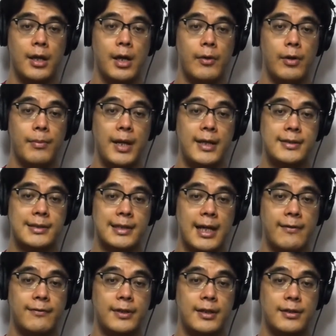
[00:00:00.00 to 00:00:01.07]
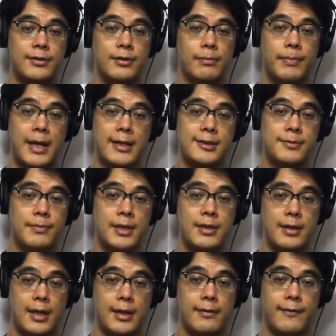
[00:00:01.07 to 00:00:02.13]
remains lively until past
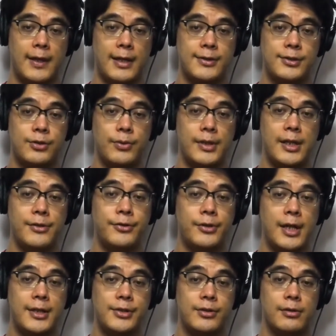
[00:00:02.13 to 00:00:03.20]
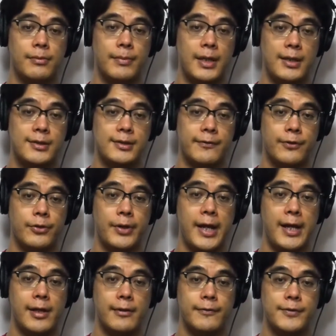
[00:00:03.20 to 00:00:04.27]
midnight thanks to an international mix of
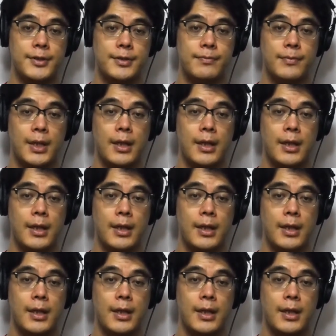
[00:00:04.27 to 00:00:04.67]
creatives.